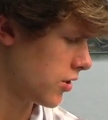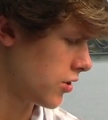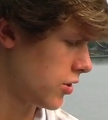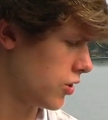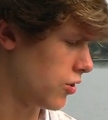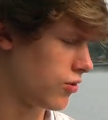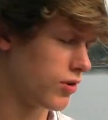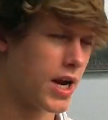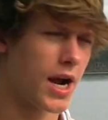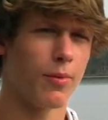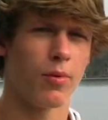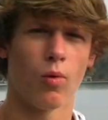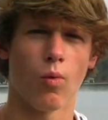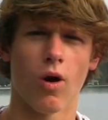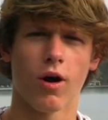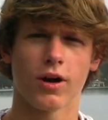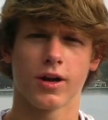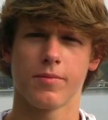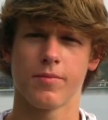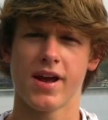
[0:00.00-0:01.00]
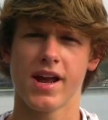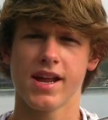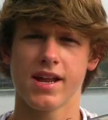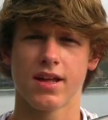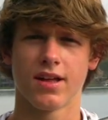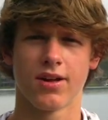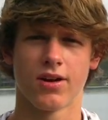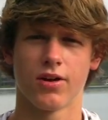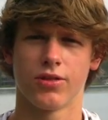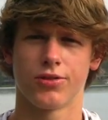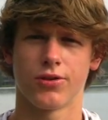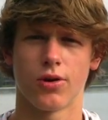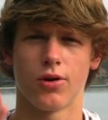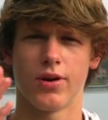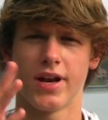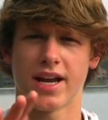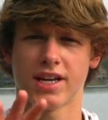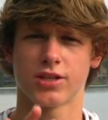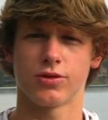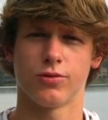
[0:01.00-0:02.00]
you can grab a walking bait, throw
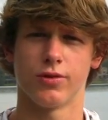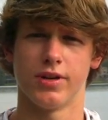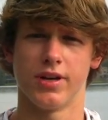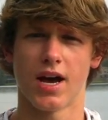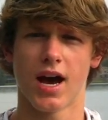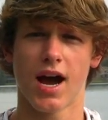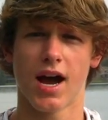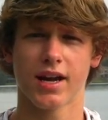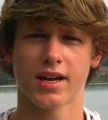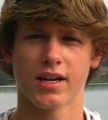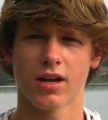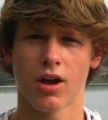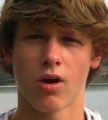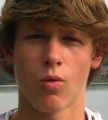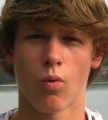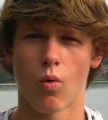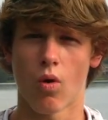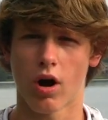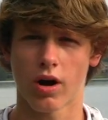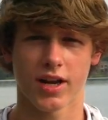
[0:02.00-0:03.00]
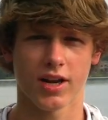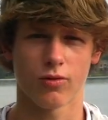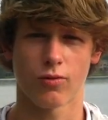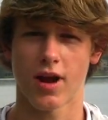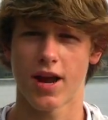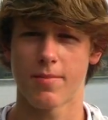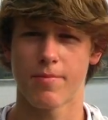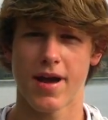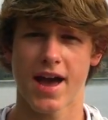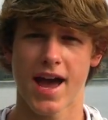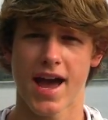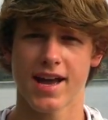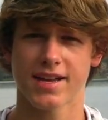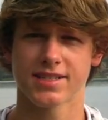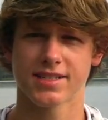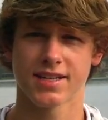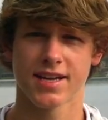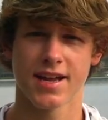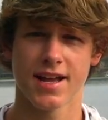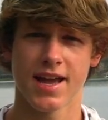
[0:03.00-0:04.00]
it next to a dock, walk it right
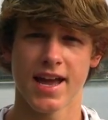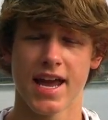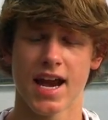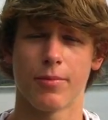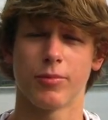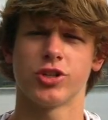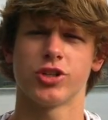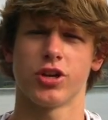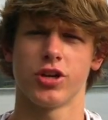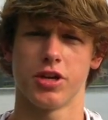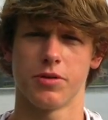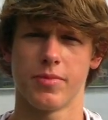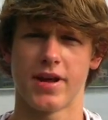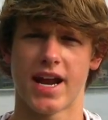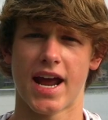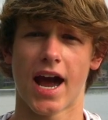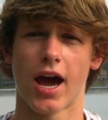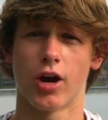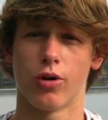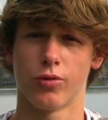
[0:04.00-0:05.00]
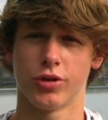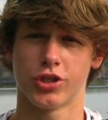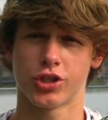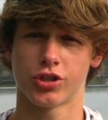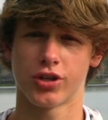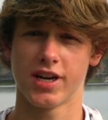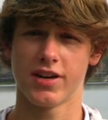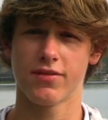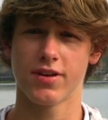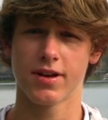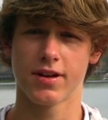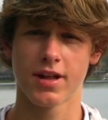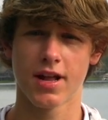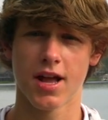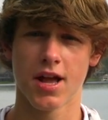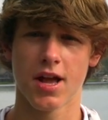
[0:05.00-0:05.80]
past, and I'm gonna show you in a minute how to retrieve it,